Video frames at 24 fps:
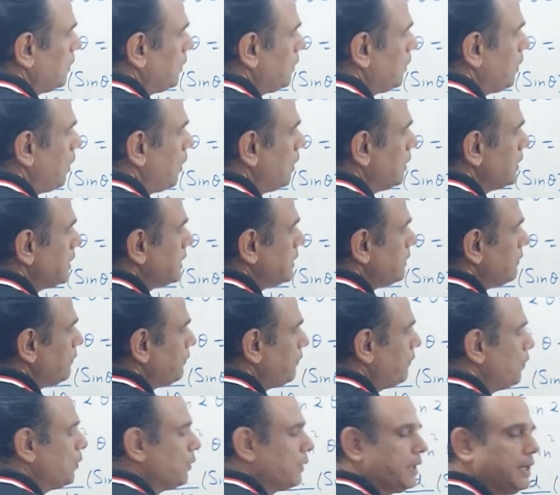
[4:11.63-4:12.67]
cos
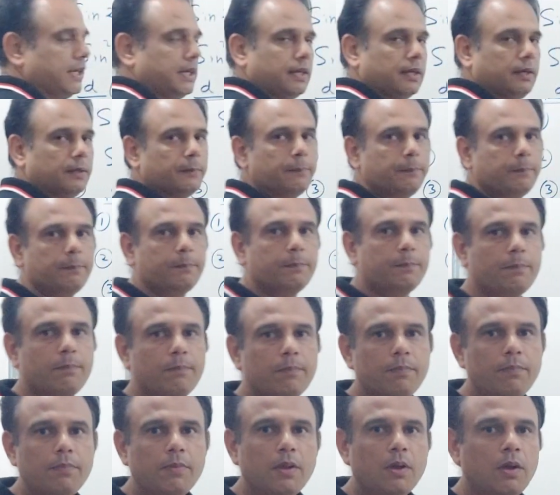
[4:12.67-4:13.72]
4 theta.
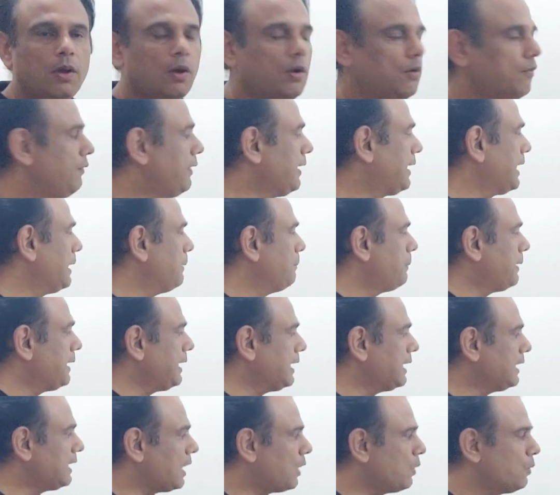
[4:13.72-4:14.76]
We can bring
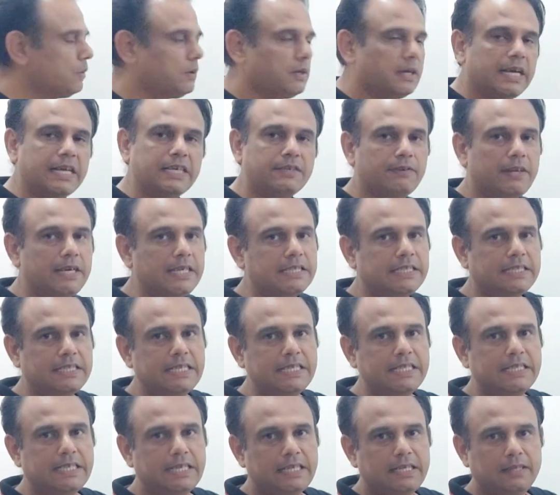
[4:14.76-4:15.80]
it out as well as
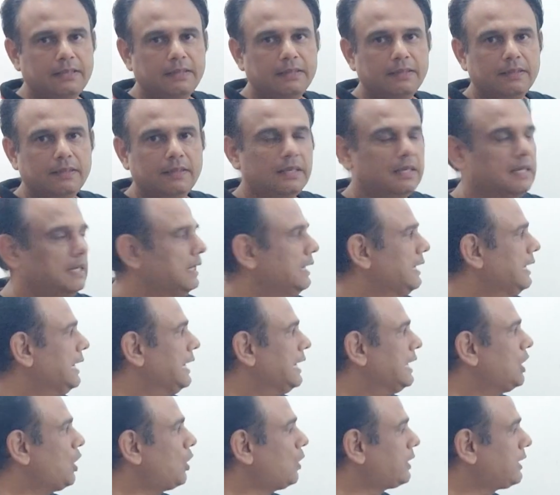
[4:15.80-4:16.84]
stays in.
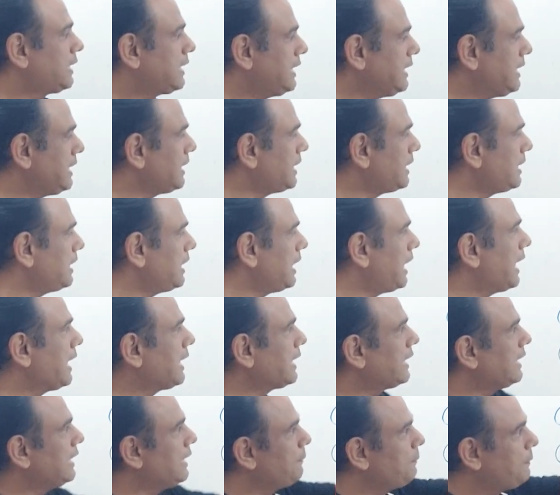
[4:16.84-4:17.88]
Now theta I
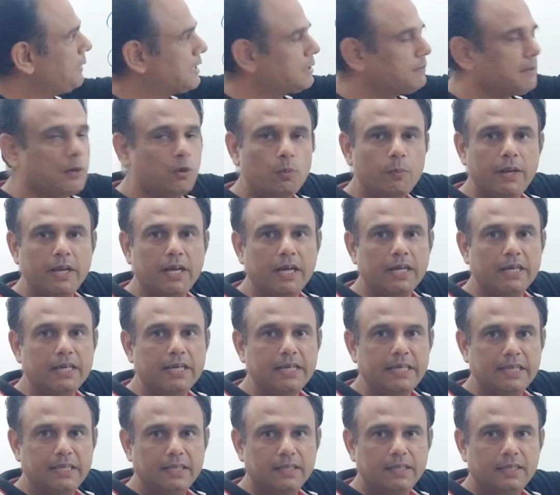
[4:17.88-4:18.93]
can replace by omega t.
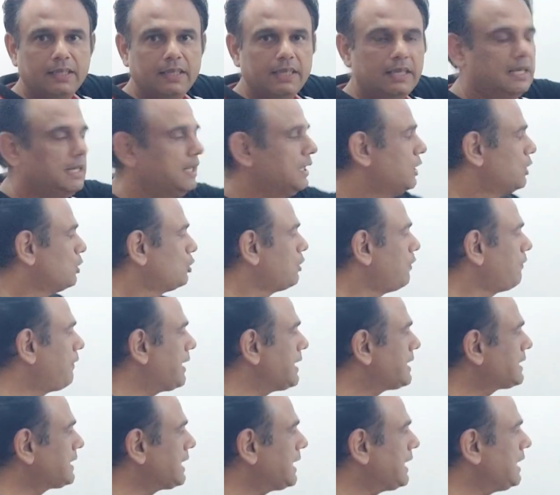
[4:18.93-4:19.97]
So if I
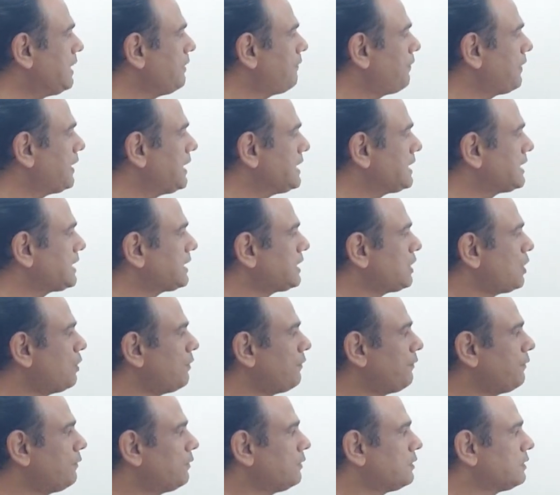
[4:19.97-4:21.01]
say differentiation
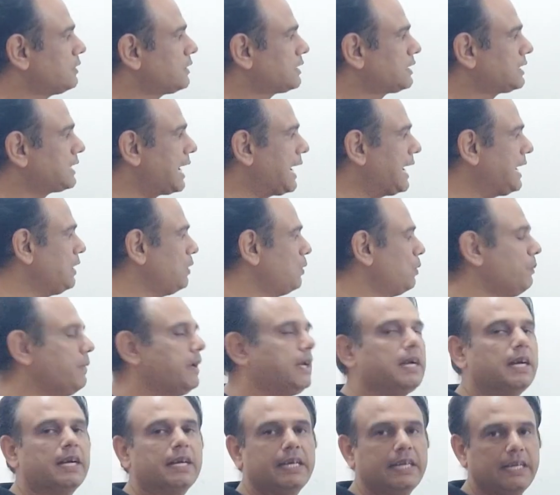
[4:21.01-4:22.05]
of sin
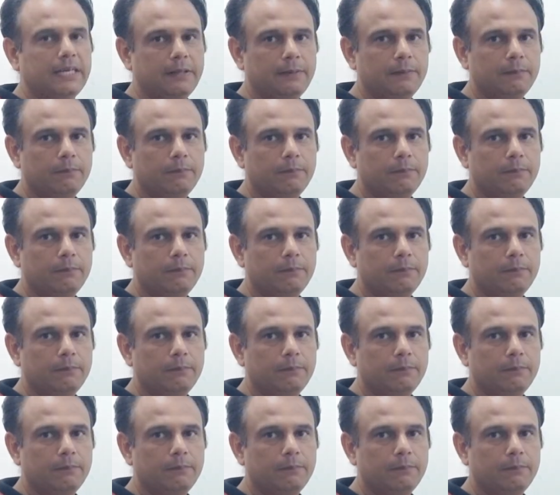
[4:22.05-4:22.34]
omega t,